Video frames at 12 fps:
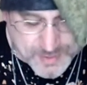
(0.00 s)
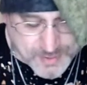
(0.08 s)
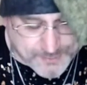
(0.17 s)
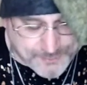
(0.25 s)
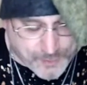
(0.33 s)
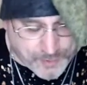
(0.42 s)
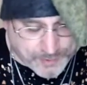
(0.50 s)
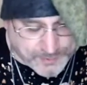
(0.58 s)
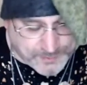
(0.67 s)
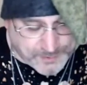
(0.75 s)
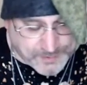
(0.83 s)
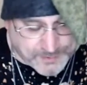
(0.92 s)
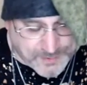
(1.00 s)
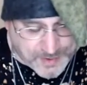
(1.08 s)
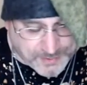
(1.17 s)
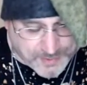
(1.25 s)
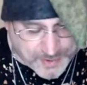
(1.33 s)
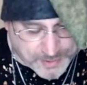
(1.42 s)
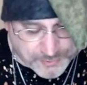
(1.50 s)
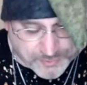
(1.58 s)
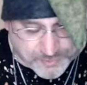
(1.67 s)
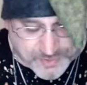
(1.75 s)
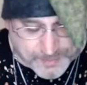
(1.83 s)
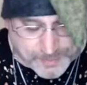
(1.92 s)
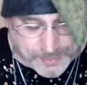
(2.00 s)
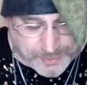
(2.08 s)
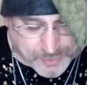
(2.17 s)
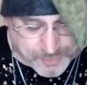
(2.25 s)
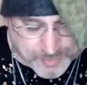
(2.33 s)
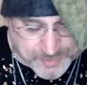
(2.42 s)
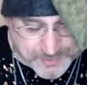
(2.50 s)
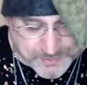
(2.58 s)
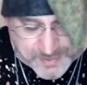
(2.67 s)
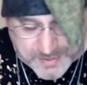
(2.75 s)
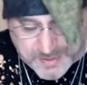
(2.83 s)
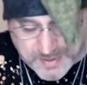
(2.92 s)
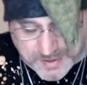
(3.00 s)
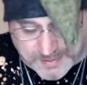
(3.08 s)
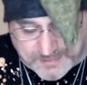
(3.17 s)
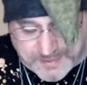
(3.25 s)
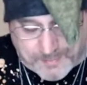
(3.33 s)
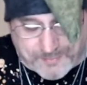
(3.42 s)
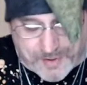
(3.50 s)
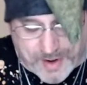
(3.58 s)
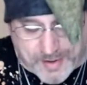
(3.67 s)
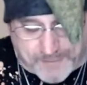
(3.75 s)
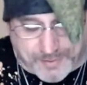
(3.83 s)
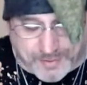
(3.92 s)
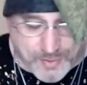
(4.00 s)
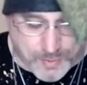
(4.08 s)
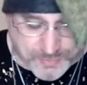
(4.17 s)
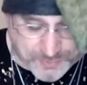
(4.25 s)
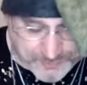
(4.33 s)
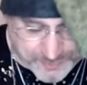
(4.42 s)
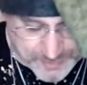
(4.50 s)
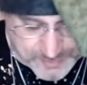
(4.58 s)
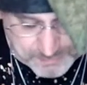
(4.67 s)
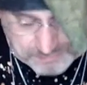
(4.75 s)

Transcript: Fauns and satyrs resemble humans except for having goat's feet,